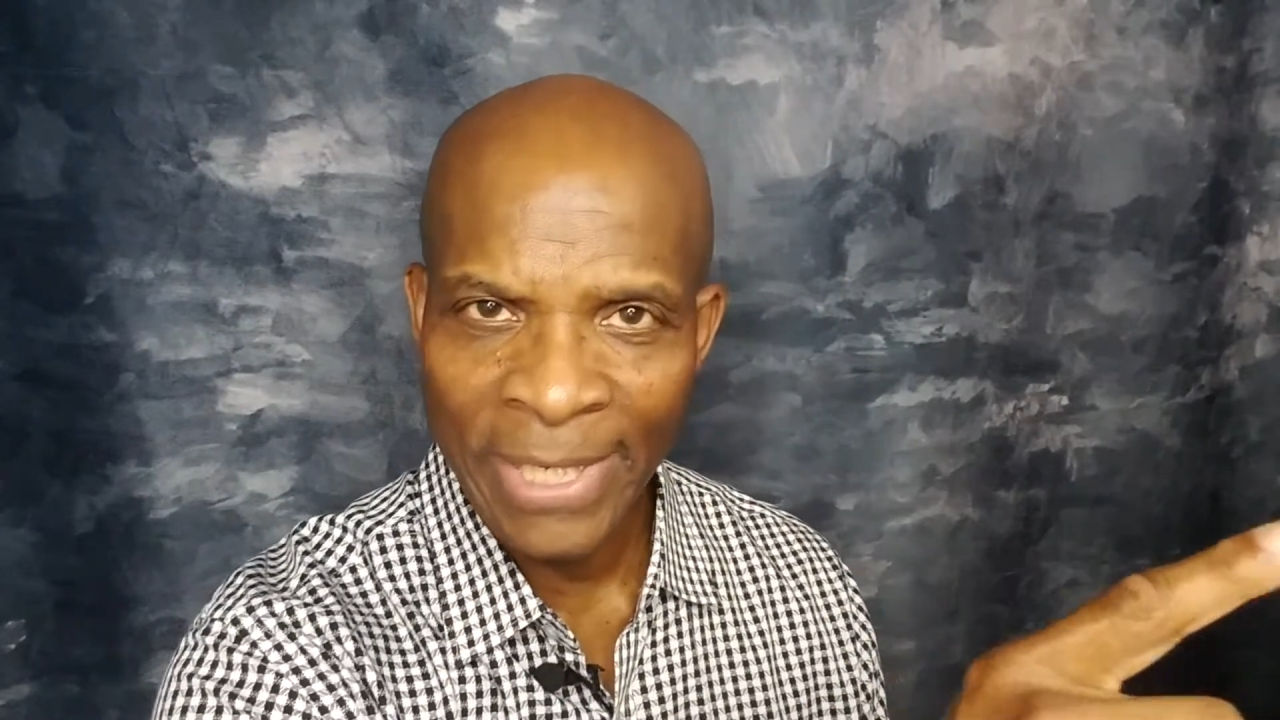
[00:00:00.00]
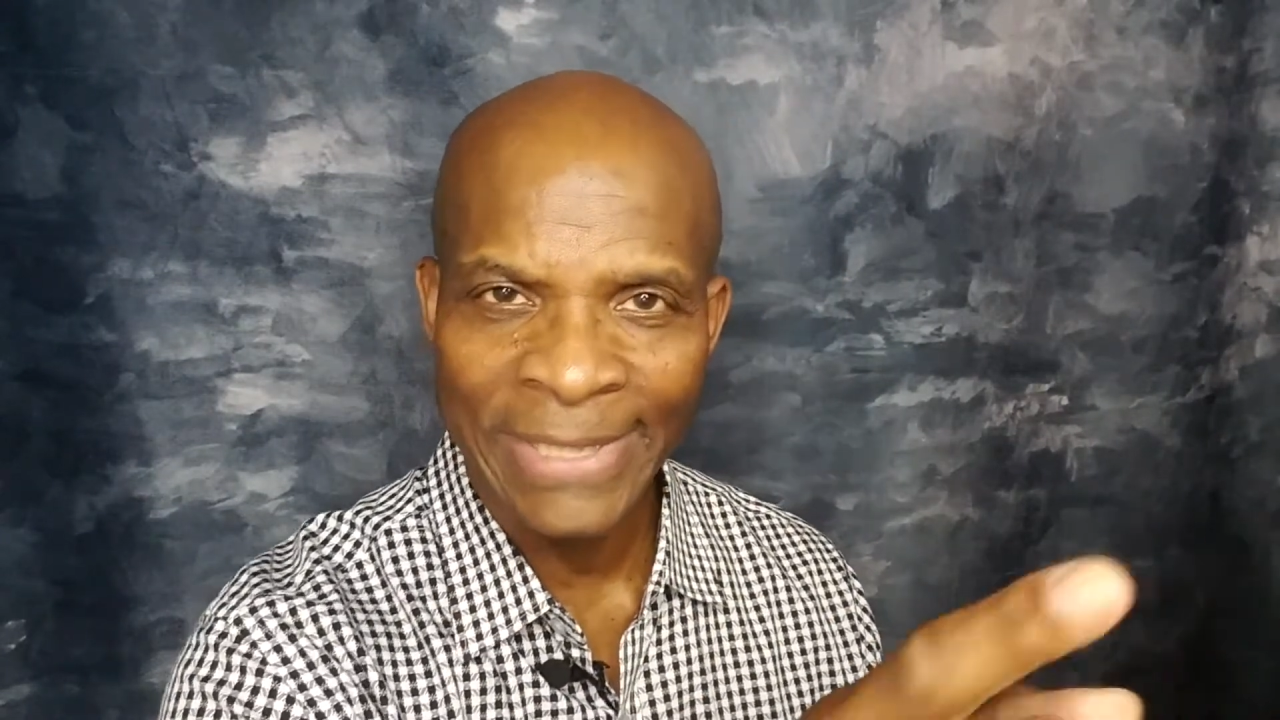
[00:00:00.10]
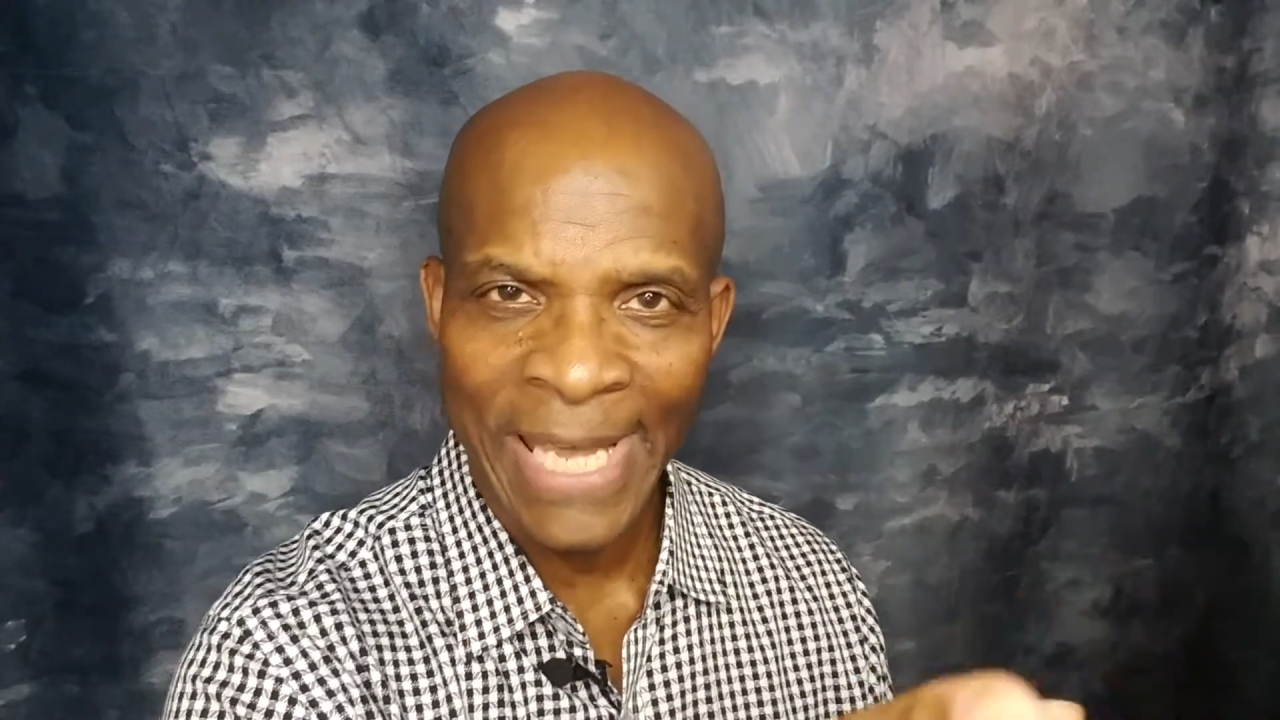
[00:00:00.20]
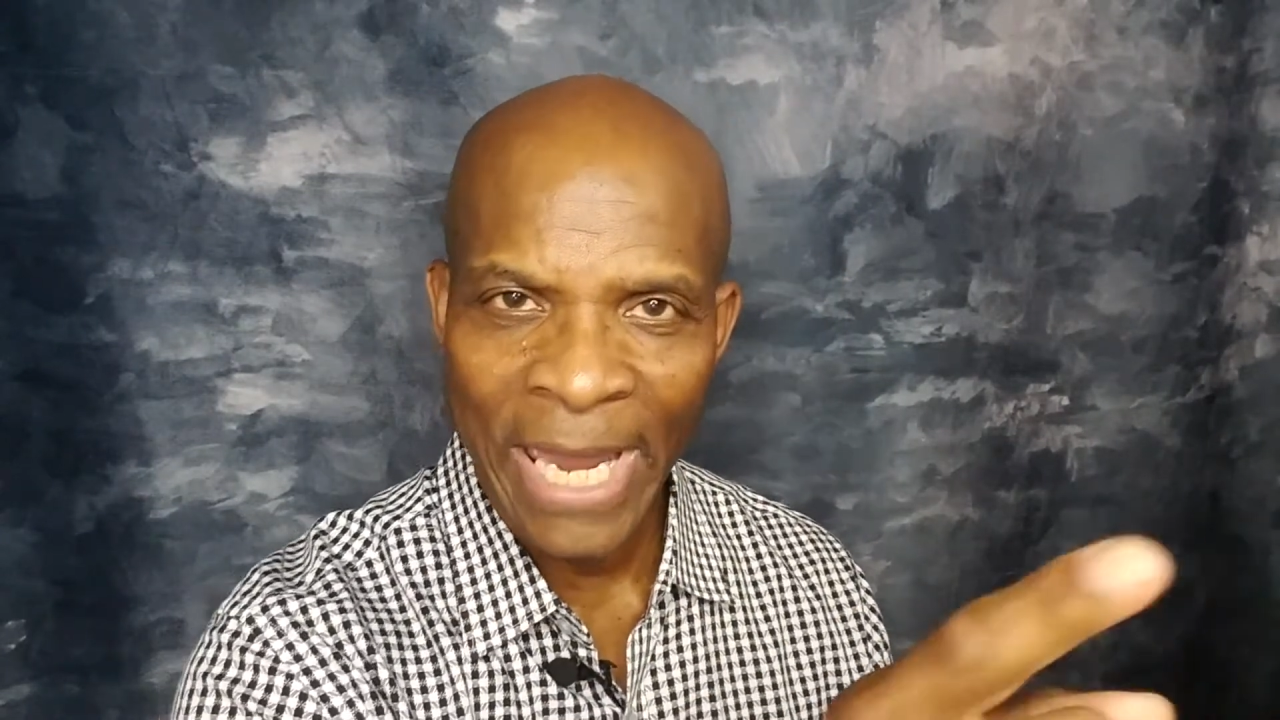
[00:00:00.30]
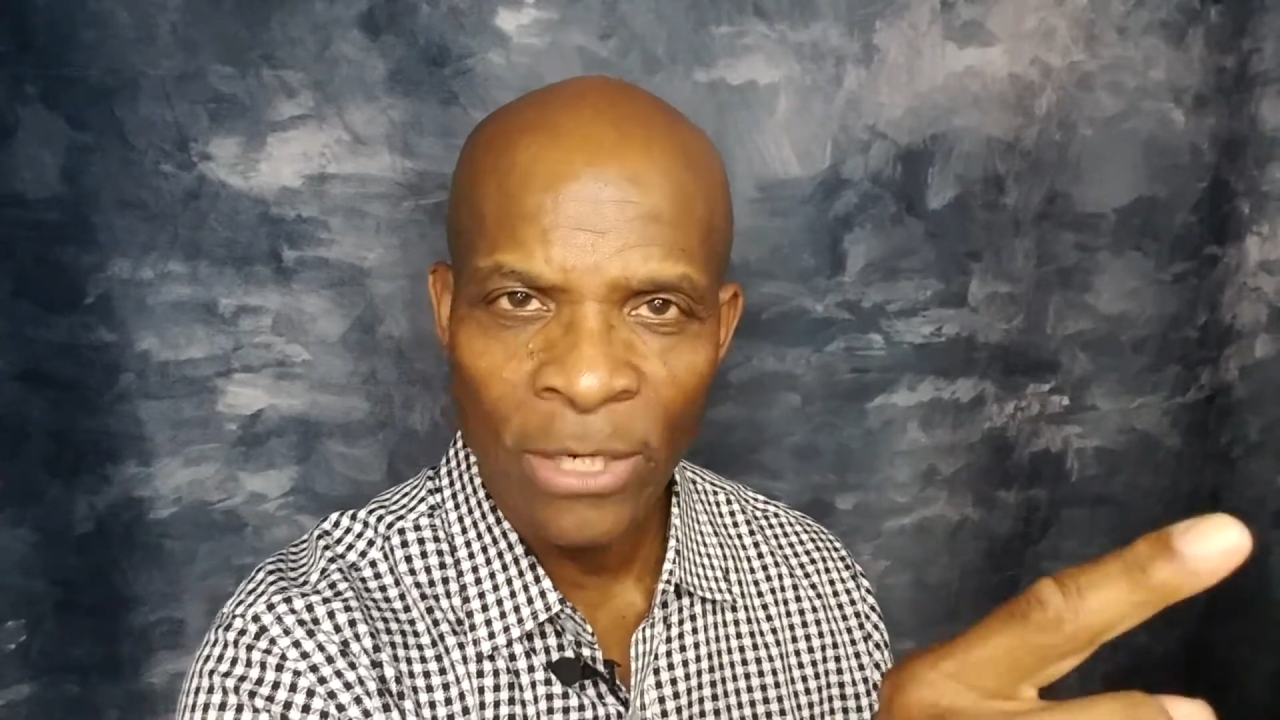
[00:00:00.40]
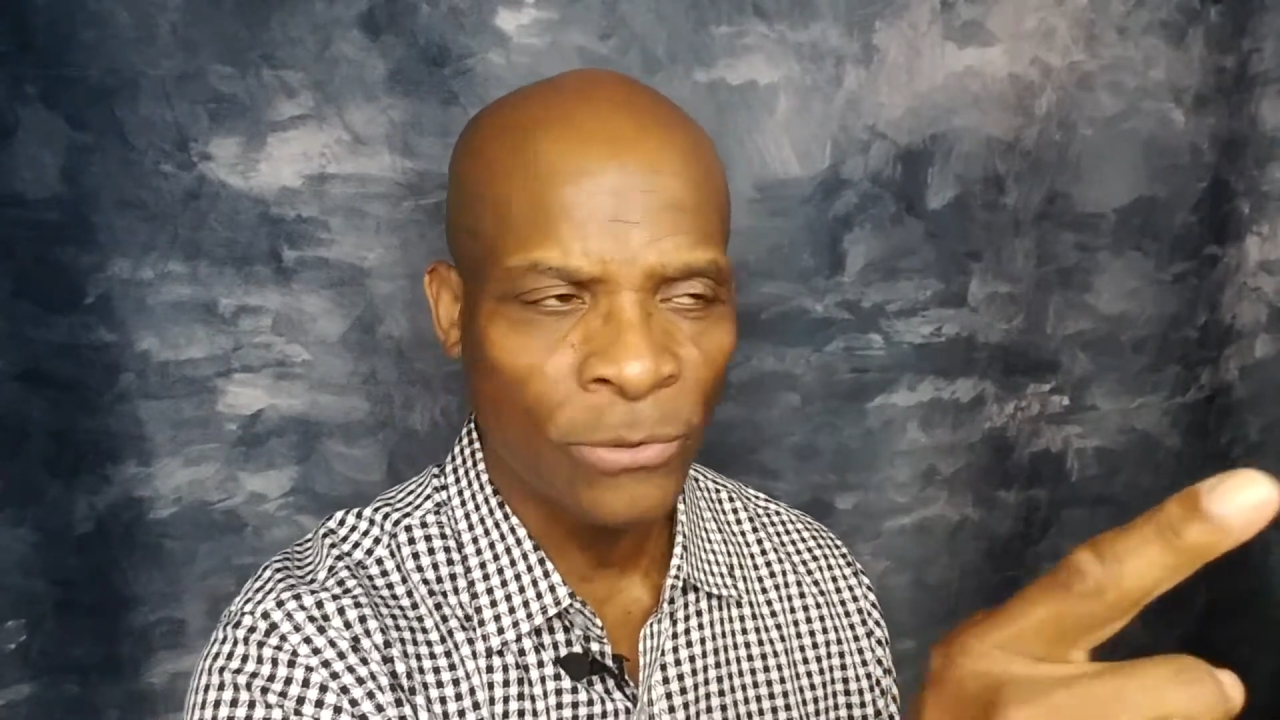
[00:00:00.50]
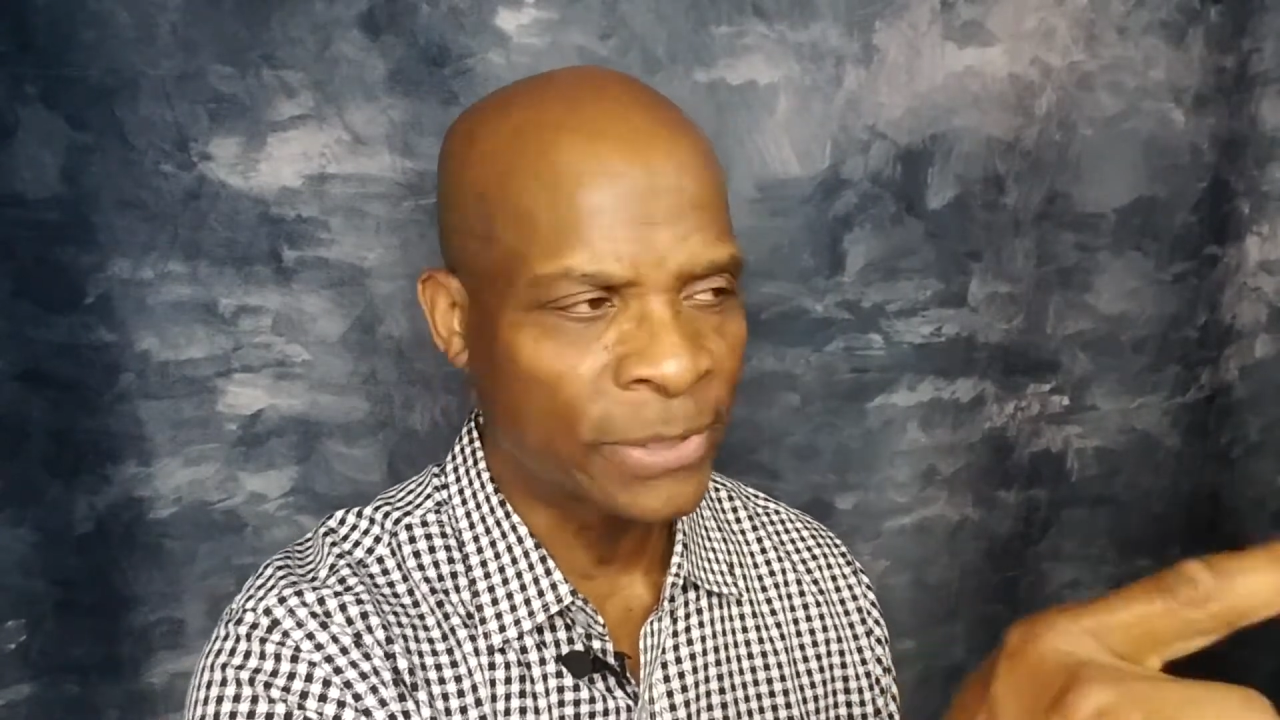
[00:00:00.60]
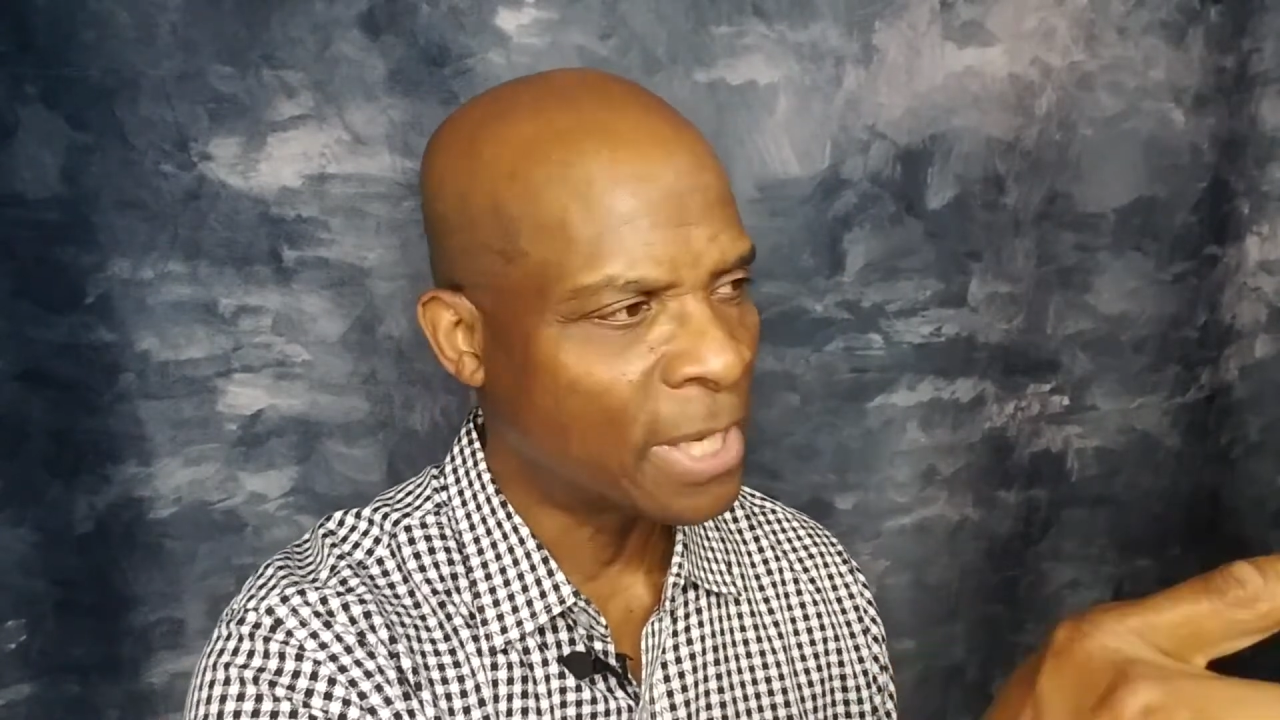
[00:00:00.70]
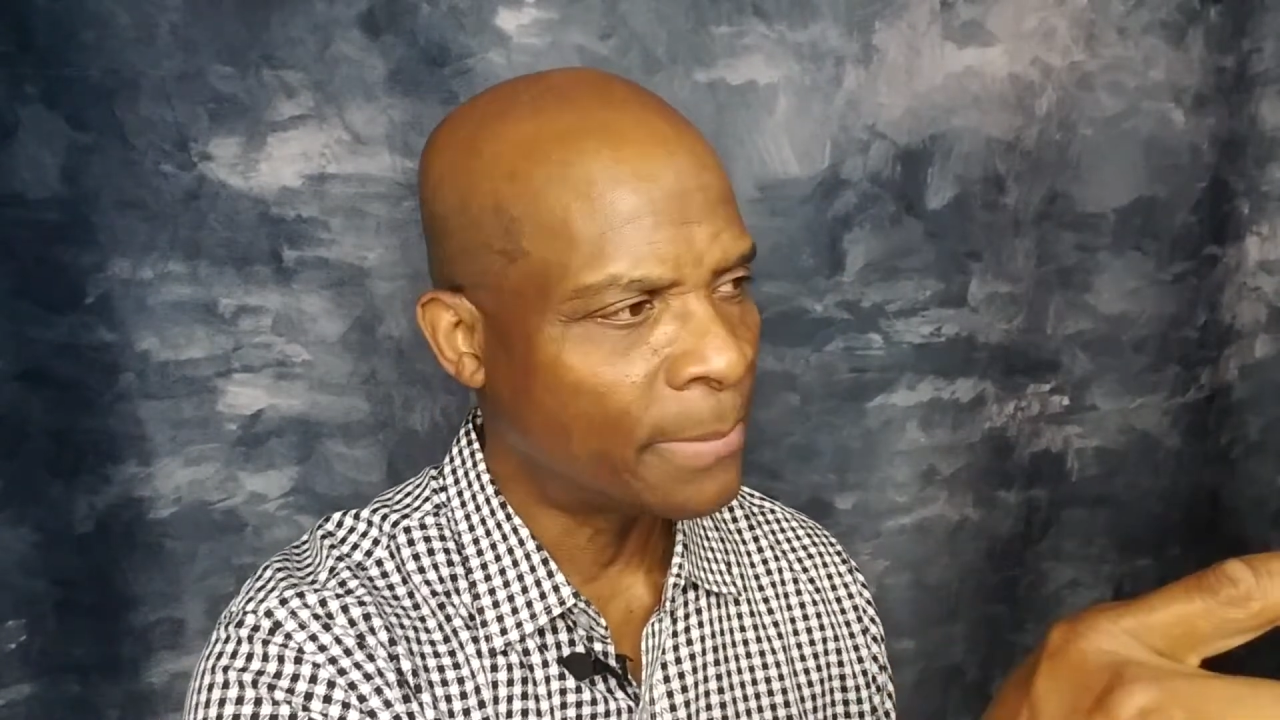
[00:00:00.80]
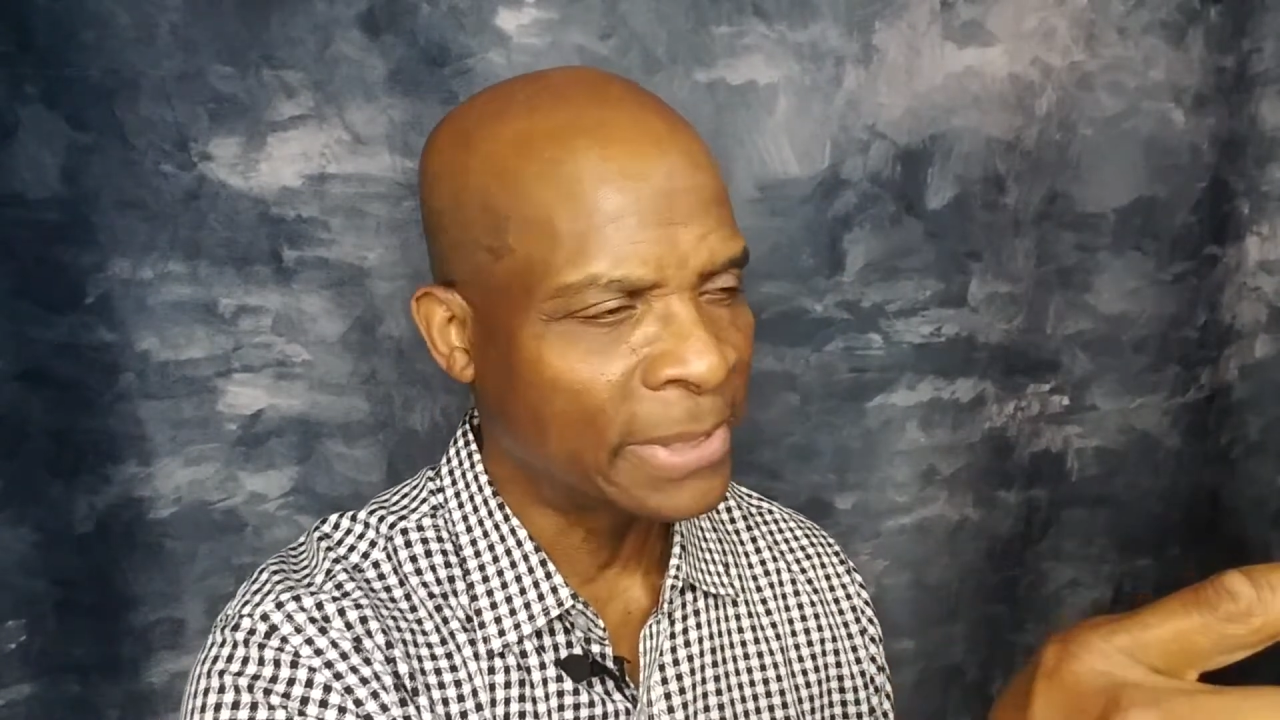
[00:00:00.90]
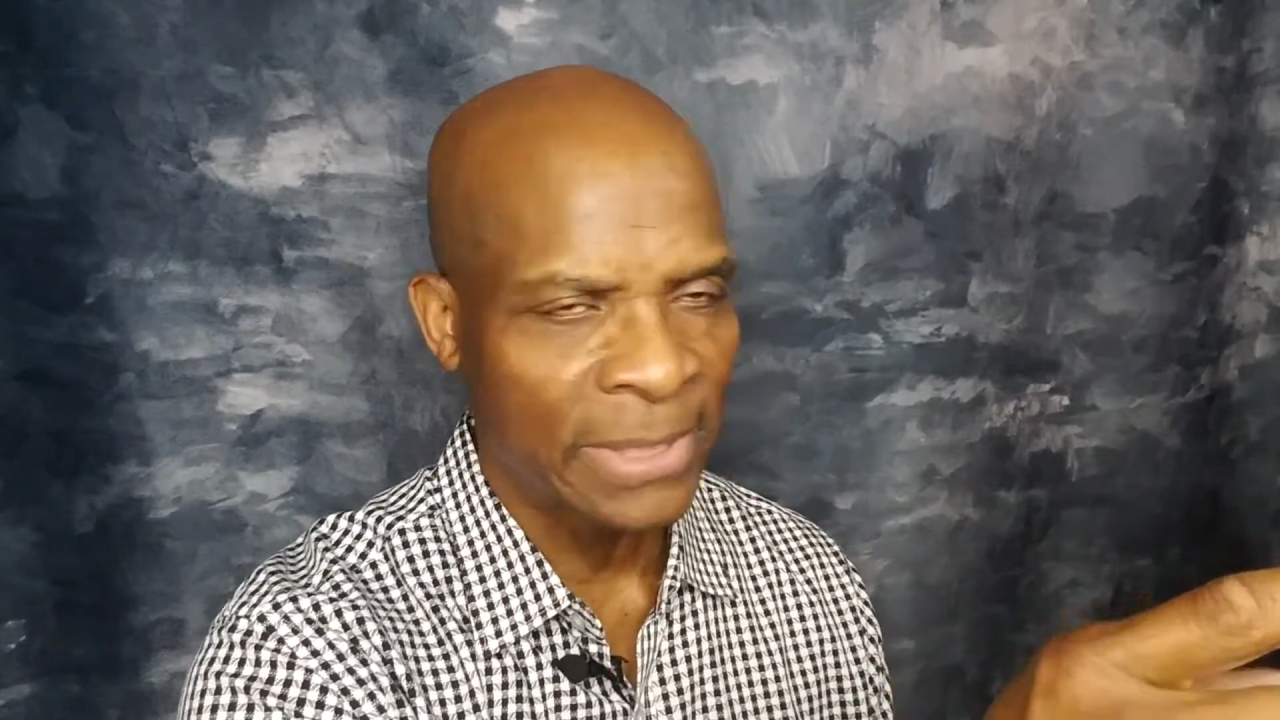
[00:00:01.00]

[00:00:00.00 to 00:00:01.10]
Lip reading: it's angels coming